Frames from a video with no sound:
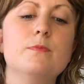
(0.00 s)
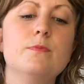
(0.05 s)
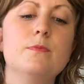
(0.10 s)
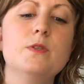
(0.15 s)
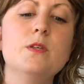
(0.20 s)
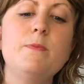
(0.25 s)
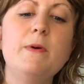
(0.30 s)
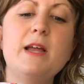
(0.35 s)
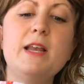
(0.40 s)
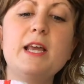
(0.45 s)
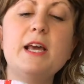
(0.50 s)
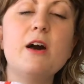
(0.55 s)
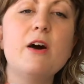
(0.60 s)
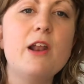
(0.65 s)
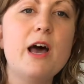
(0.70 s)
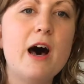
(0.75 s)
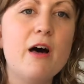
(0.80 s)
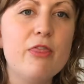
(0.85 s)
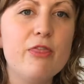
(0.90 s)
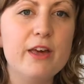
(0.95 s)
depending on
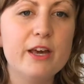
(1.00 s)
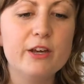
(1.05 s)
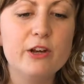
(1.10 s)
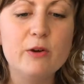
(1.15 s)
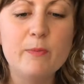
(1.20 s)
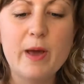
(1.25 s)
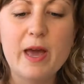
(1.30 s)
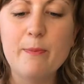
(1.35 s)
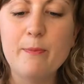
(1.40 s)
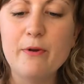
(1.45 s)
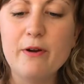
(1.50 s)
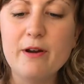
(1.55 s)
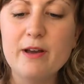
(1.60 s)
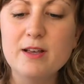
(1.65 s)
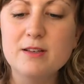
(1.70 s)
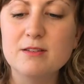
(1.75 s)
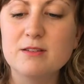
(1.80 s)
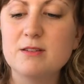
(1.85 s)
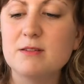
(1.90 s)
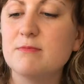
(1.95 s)
how thick your paper
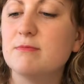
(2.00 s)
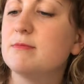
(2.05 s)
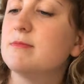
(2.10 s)
is.